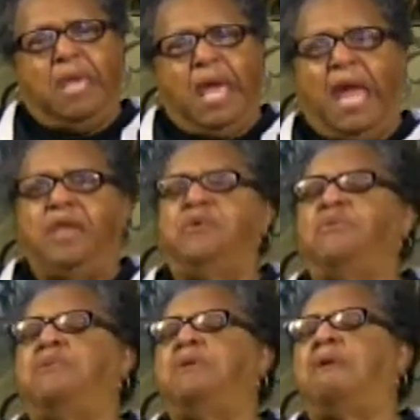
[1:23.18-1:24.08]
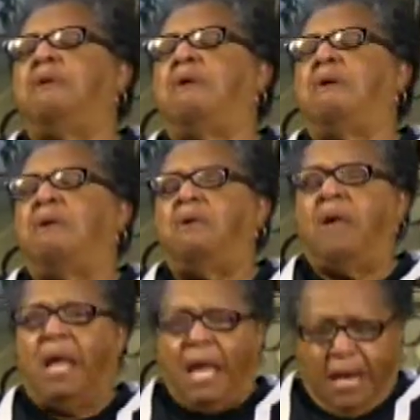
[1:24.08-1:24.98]
And you know,
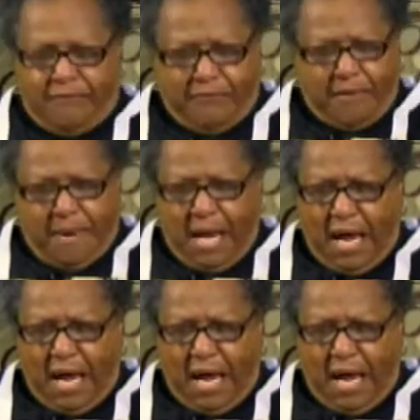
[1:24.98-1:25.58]
from